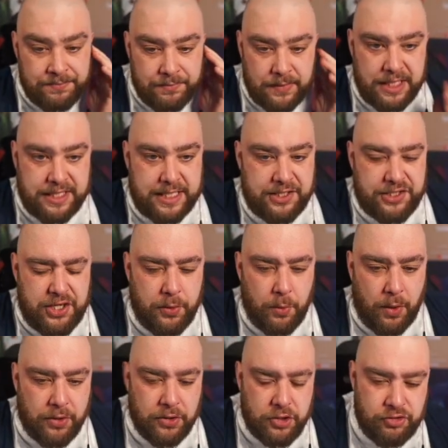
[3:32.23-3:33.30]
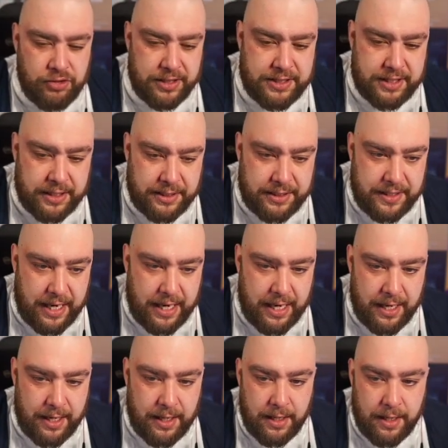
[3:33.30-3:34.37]
As in two 100s and
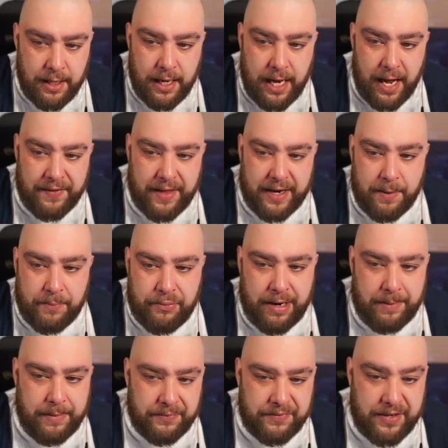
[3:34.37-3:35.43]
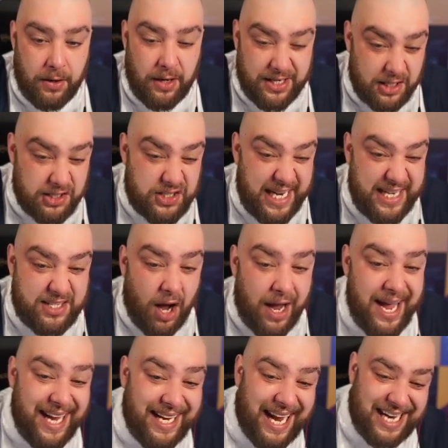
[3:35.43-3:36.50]
uh, and then the premium two. He got, he's got,
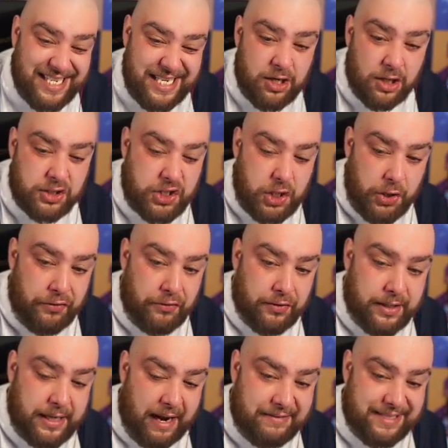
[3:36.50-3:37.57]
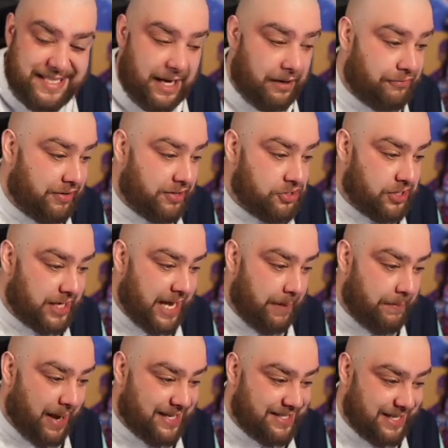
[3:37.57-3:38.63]
guys, he's got two guaranteed 300k
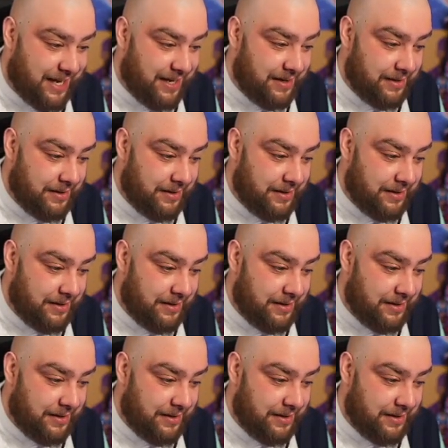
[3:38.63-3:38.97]
packs there.